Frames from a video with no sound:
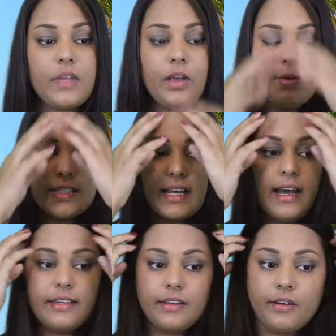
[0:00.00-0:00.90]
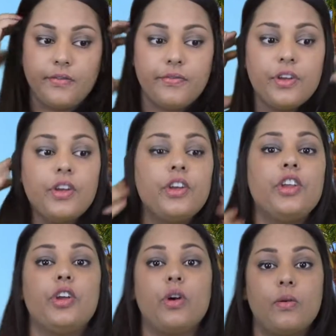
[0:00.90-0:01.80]
was kind of
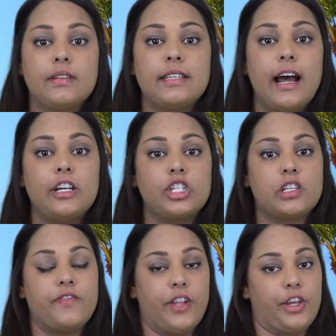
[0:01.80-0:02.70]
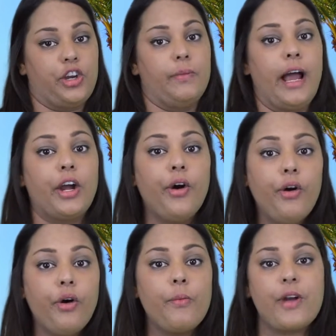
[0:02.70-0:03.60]
your own touch to feel like you're back
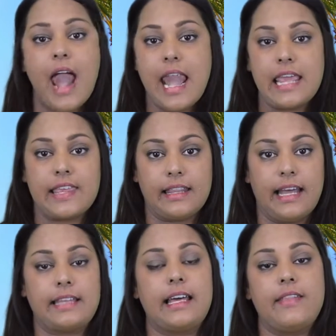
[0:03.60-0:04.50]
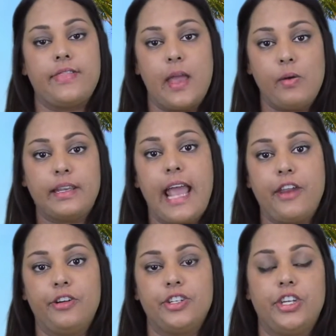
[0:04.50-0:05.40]
home or anything like that, they would
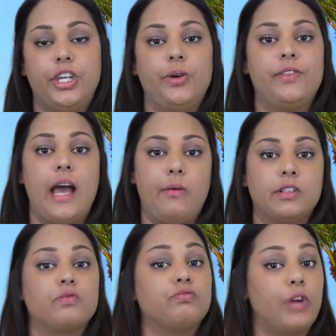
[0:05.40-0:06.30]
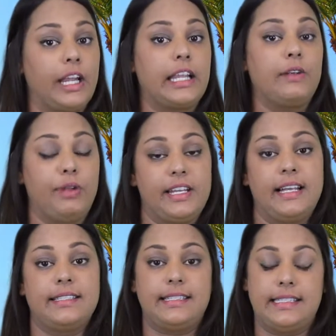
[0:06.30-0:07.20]
cater to you, and that was really, really
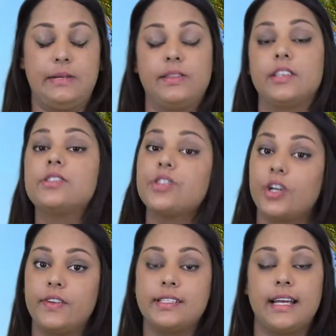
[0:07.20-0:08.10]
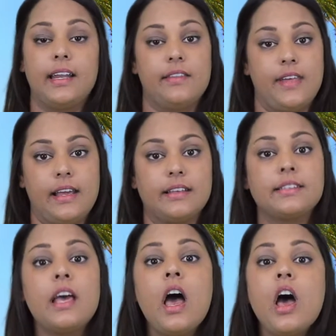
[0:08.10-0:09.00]
nice to see with the service side of things.